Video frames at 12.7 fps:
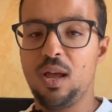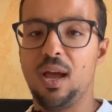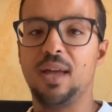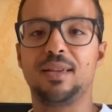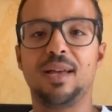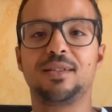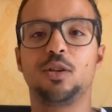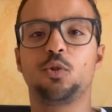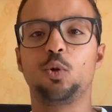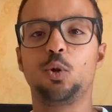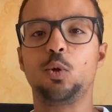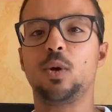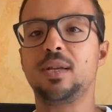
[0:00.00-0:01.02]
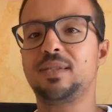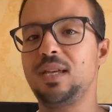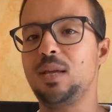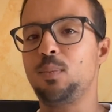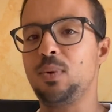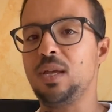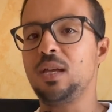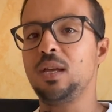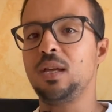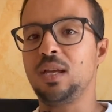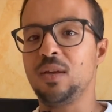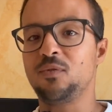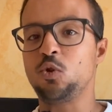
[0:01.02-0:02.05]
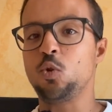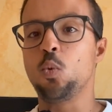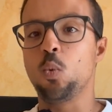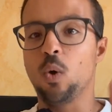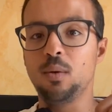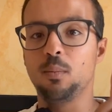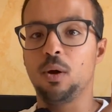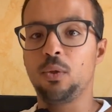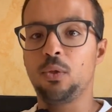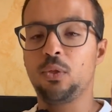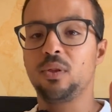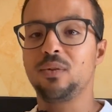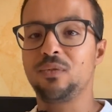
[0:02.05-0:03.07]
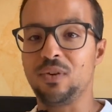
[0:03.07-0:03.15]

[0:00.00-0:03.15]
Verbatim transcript: And as I told you, SAP gives you one month